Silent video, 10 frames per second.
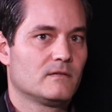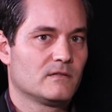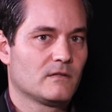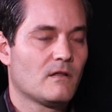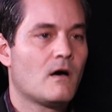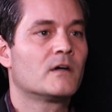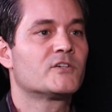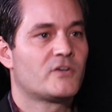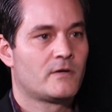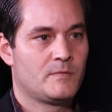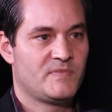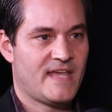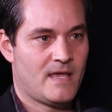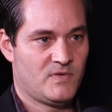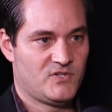long-term
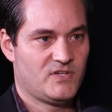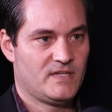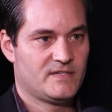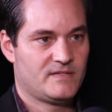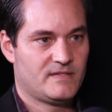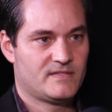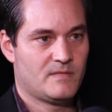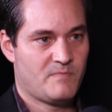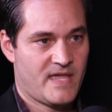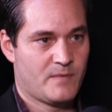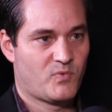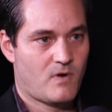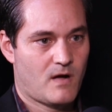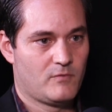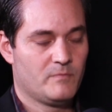damage is the main
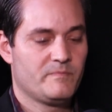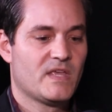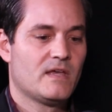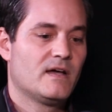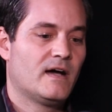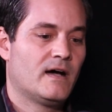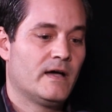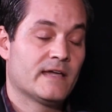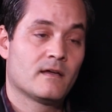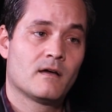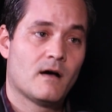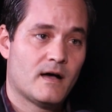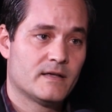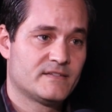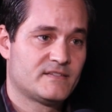problem. It can
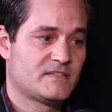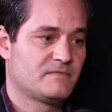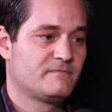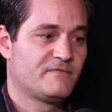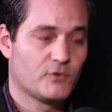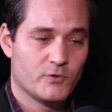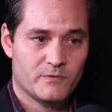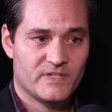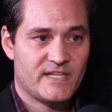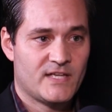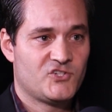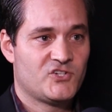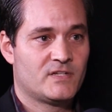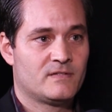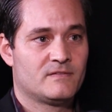cause fluid
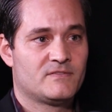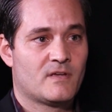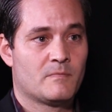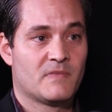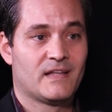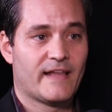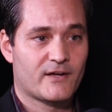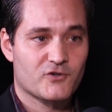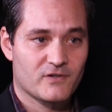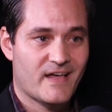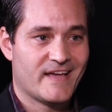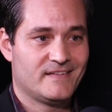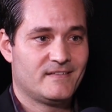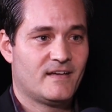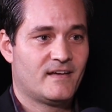retention, some
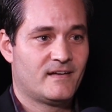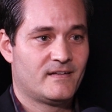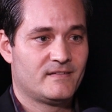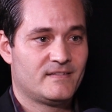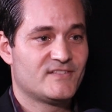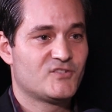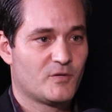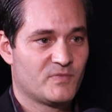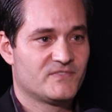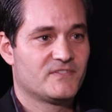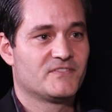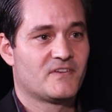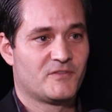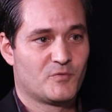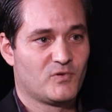electrolyte disturbances
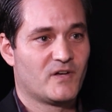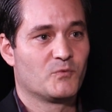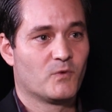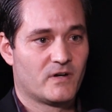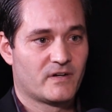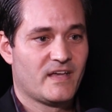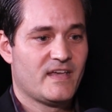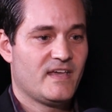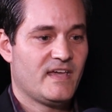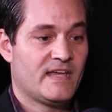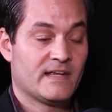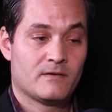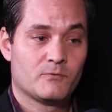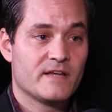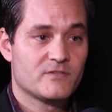on their blood work, and it
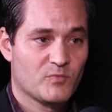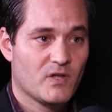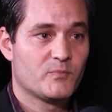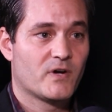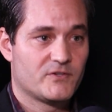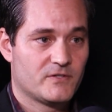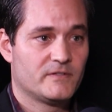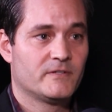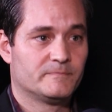can raise their blood pressure too.